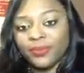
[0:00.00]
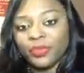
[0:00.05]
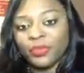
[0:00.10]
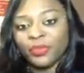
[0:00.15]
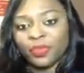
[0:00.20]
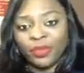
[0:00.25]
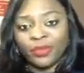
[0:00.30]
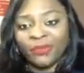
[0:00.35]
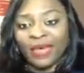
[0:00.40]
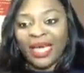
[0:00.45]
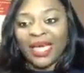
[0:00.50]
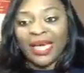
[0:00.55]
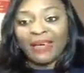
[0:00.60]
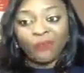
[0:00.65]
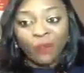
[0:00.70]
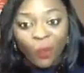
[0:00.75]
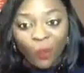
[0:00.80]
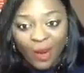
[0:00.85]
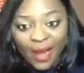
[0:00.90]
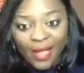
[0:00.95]
So if I have
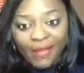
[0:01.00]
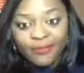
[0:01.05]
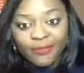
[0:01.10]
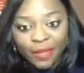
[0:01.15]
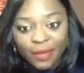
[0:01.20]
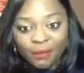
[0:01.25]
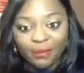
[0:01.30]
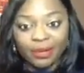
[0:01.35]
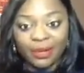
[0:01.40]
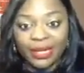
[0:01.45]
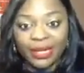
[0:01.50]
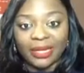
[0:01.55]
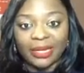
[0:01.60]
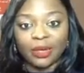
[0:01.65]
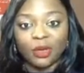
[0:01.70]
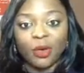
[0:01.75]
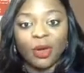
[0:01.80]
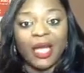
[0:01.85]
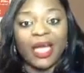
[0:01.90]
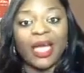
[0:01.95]
a wife
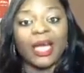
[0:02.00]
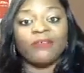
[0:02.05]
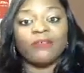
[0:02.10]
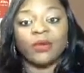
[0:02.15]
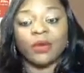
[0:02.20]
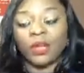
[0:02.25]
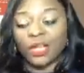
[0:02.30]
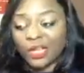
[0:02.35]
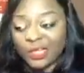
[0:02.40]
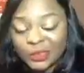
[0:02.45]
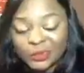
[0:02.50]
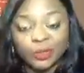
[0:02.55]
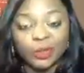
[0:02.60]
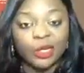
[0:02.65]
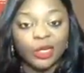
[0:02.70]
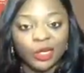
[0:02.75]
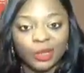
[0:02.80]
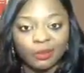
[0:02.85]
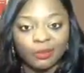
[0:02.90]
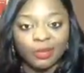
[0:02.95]
complaining or I have a
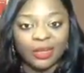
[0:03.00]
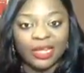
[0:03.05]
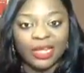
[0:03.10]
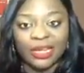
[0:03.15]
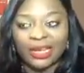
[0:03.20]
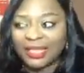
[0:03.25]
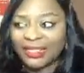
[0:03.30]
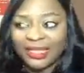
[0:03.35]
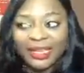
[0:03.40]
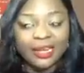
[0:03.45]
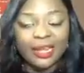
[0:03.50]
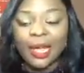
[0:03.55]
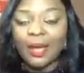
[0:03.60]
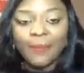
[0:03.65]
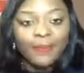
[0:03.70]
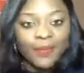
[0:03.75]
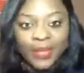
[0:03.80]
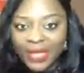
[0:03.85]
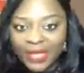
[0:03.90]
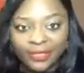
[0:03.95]
husband complaining, they're
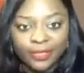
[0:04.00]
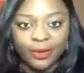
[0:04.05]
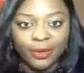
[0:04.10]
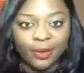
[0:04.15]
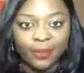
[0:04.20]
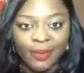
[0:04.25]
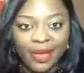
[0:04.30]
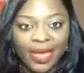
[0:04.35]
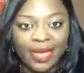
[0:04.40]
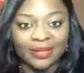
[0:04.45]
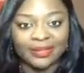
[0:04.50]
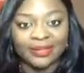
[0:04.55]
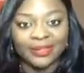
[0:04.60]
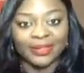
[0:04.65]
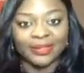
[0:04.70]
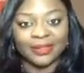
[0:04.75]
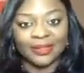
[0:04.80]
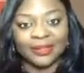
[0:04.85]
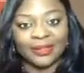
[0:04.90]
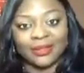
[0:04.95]
not being their
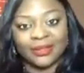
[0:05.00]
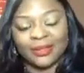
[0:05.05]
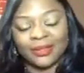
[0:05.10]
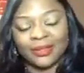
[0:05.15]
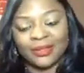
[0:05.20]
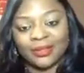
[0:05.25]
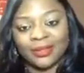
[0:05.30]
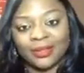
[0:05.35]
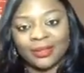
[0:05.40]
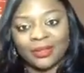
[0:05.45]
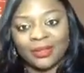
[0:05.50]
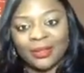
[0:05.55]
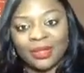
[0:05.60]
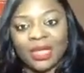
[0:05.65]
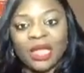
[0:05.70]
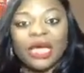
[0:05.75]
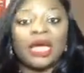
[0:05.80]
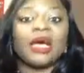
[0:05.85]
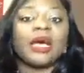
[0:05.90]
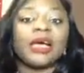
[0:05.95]
best.
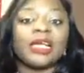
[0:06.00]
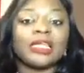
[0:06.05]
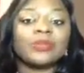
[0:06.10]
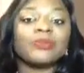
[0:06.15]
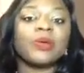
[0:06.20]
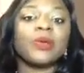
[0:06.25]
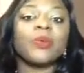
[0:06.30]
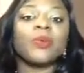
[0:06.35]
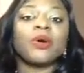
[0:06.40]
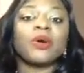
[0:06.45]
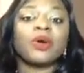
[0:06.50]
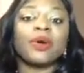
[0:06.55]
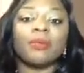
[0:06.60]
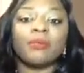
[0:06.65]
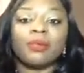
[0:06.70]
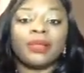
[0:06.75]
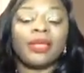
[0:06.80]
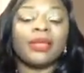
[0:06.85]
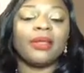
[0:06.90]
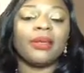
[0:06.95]
A husband will
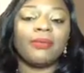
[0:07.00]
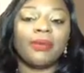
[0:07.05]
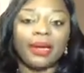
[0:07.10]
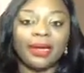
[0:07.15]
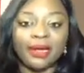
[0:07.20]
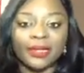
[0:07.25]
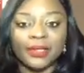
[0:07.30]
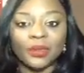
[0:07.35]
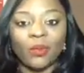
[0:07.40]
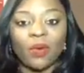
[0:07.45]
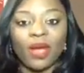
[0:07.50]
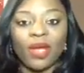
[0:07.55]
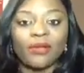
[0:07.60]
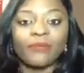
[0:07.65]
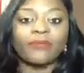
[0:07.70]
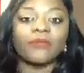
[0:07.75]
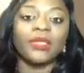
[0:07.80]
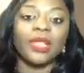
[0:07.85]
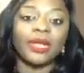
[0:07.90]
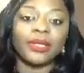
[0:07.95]
complain about his
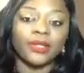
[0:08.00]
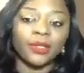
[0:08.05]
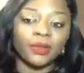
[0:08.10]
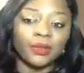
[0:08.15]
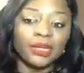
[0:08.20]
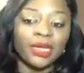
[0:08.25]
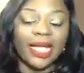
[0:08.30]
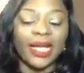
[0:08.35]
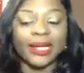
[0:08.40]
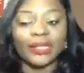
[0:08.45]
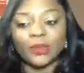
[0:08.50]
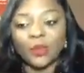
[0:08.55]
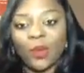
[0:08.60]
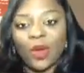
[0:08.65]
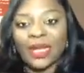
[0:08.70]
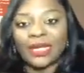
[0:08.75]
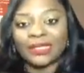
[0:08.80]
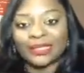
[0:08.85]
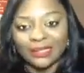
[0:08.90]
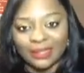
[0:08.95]
wife not doing X,
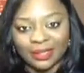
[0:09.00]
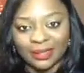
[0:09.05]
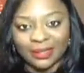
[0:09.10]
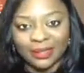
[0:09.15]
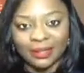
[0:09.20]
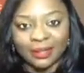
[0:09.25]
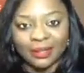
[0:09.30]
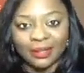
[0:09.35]
Y, Z.